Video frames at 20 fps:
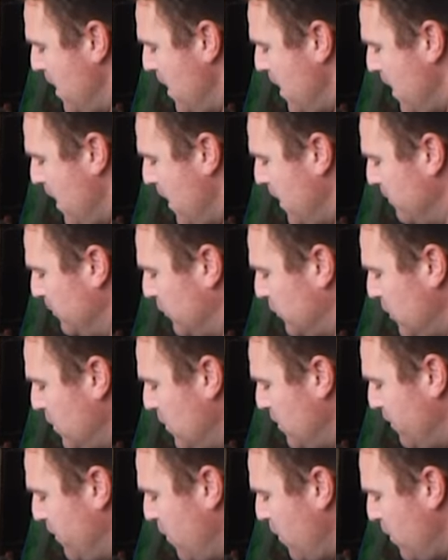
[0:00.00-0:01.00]
So
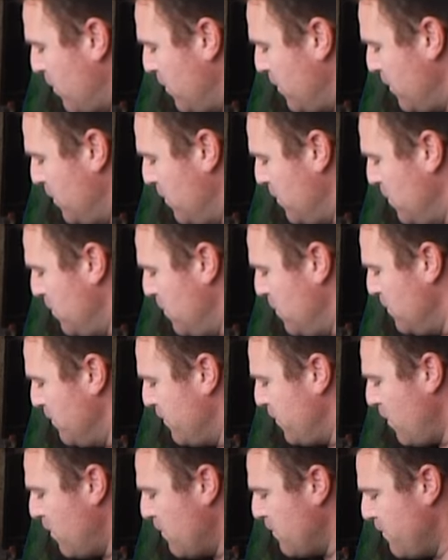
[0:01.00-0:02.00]
you've
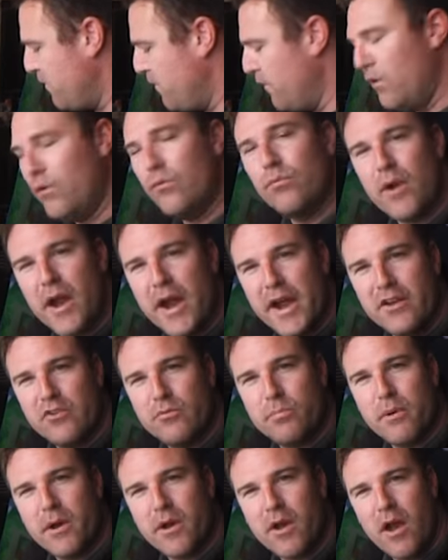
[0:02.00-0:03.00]
got full
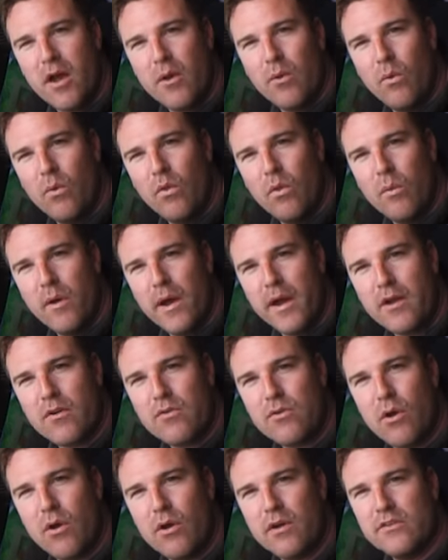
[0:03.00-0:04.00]
range by going all the way
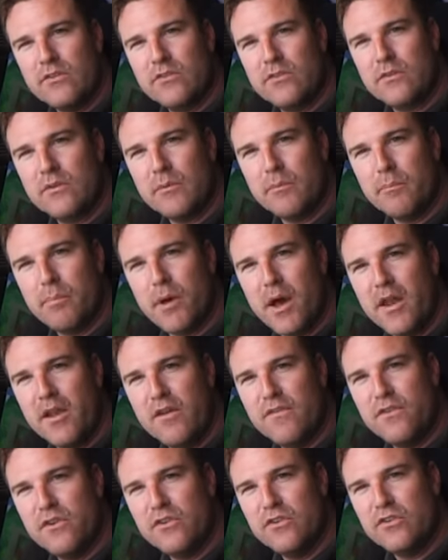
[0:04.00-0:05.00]
across, but
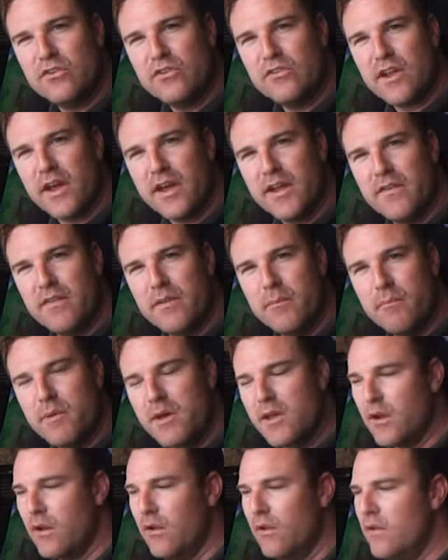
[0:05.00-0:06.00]
if you just stay in the
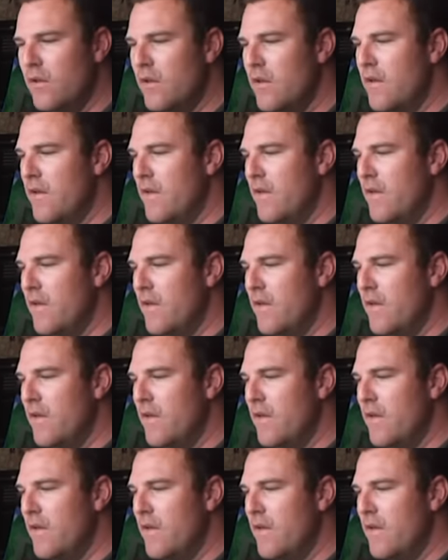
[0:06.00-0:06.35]
middle,